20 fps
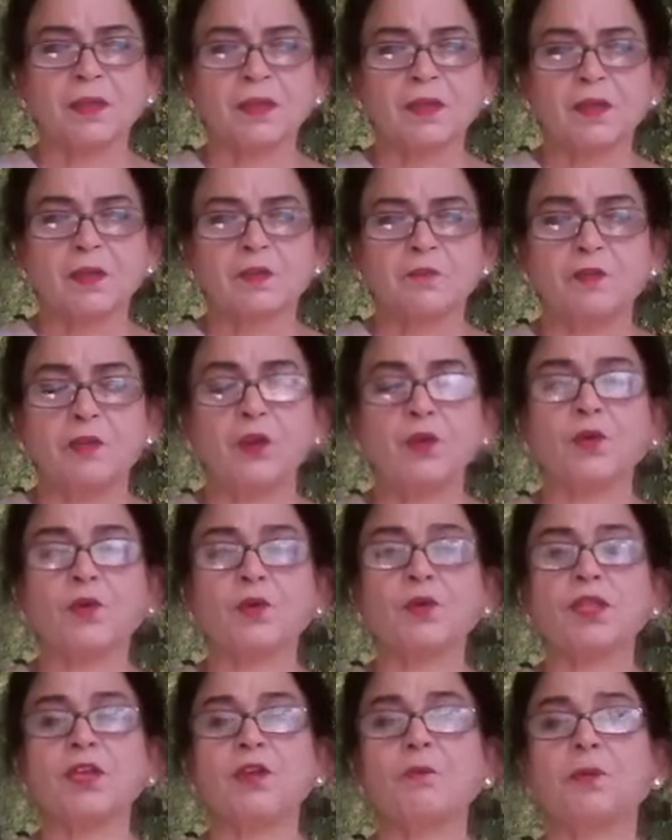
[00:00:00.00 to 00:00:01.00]
we
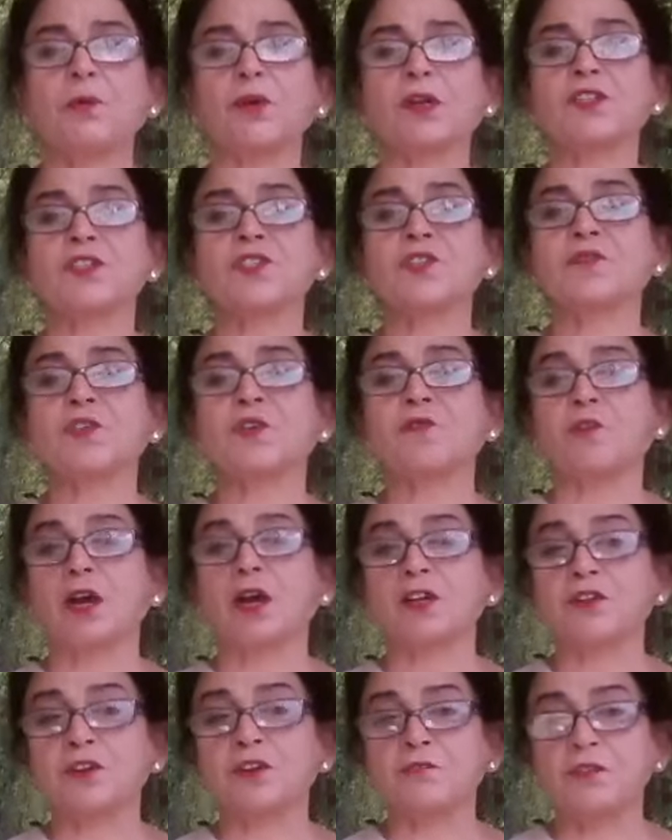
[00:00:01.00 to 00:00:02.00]
know the importance of the
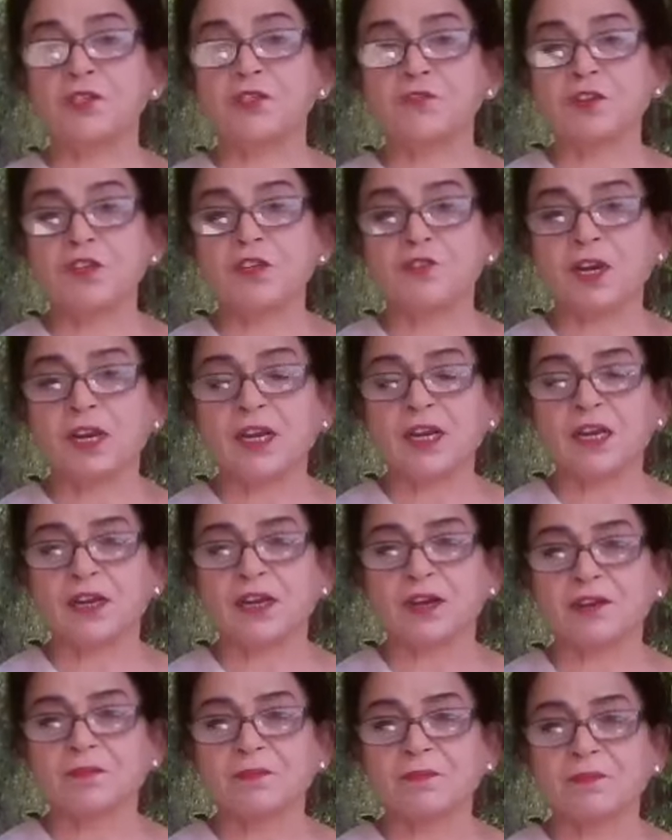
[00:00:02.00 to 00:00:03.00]
water which we
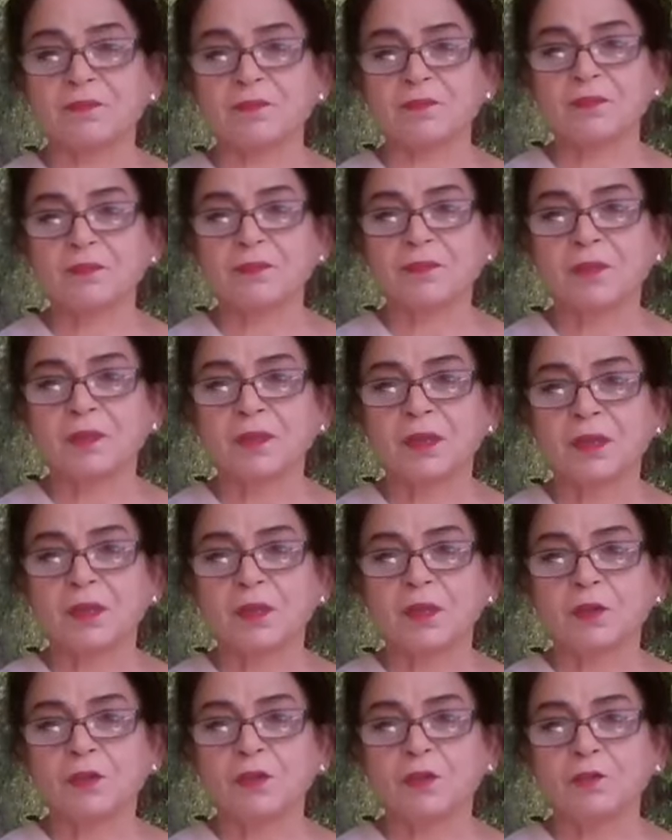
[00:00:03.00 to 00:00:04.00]
drink.
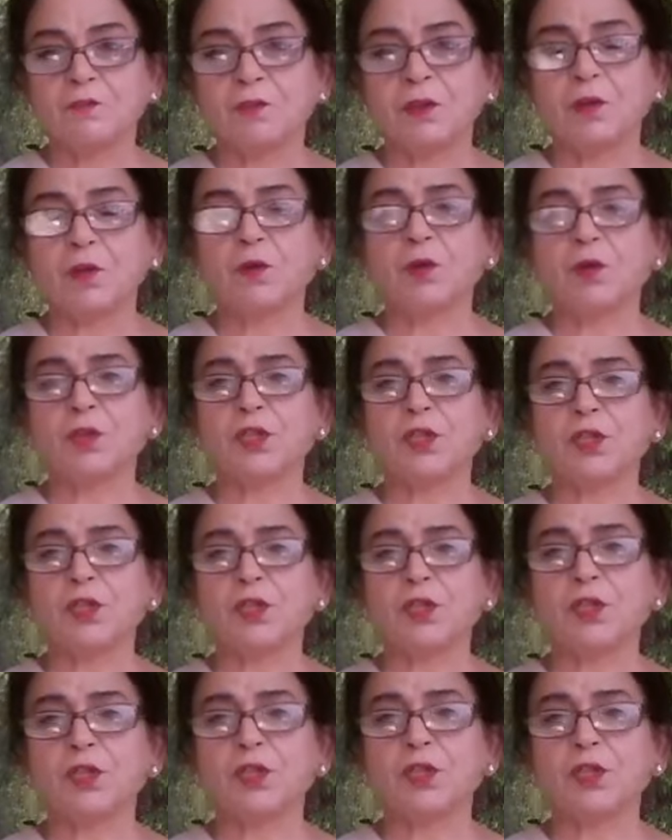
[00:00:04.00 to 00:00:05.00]
We know
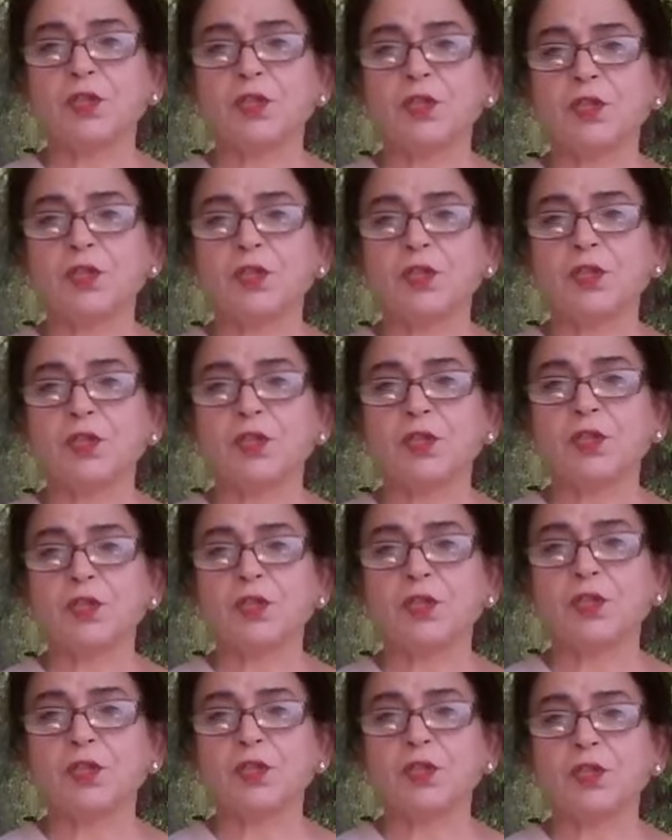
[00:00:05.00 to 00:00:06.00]
the importance of
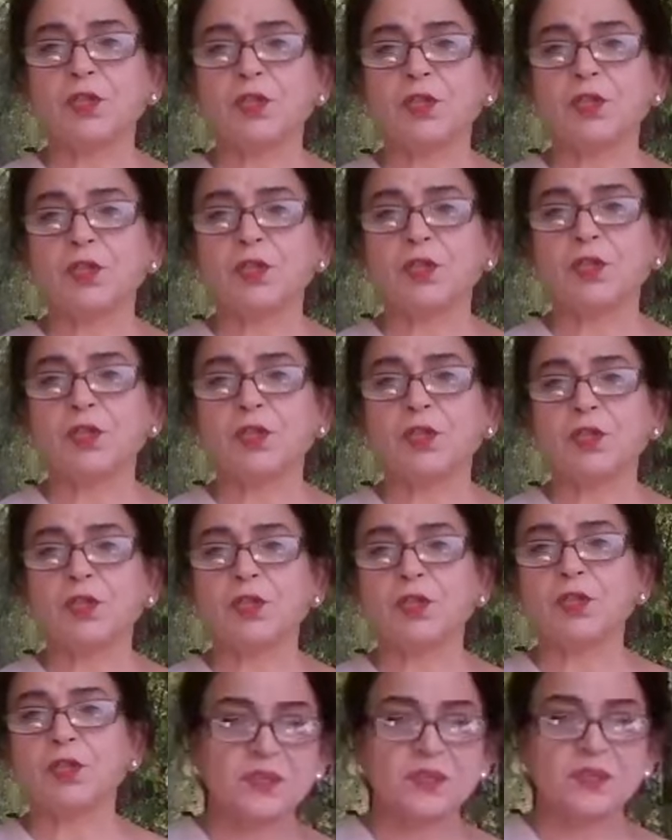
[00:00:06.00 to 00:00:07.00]
physical
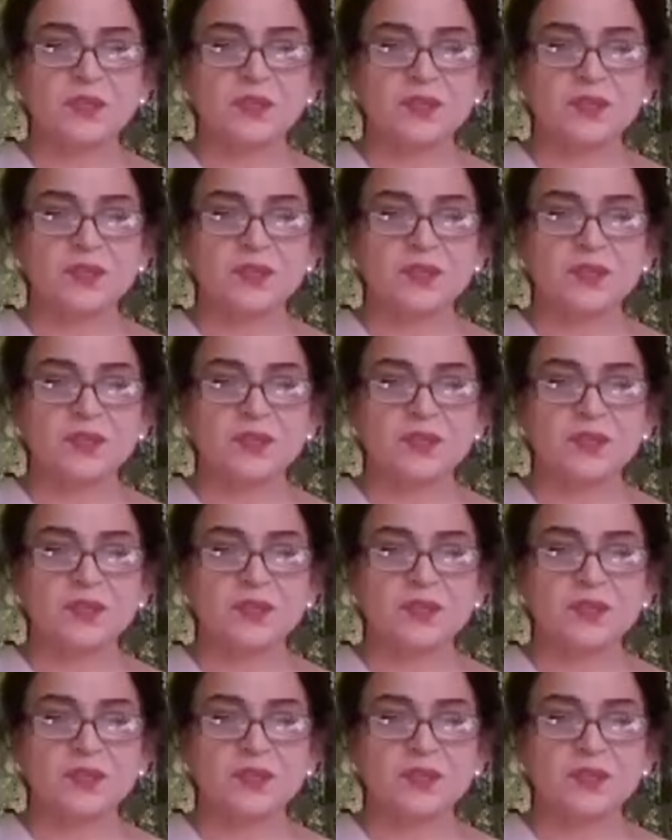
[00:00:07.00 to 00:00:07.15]
exercises. We